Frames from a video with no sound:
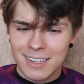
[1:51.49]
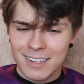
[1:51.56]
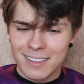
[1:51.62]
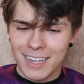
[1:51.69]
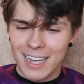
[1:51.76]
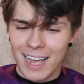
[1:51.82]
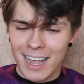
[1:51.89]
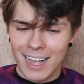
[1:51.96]

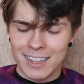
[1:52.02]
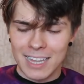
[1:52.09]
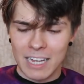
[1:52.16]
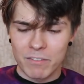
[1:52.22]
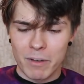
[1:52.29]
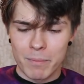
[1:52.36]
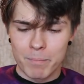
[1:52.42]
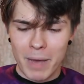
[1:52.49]
Like, I can't think
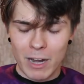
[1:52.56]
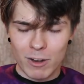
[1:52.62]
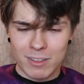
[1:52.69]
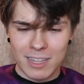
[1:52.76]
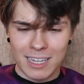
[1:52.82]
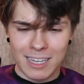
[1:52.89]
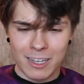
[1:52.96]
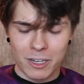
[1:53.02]
of a better
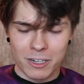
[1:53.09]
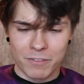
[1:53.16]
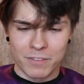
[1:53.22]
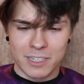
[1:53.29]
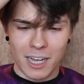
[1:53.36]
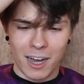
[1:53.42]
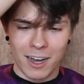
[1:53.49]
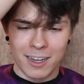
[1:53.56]
thing he could have
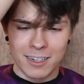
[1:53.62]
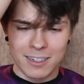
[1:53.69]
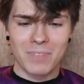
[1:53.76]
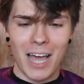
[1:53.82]
done.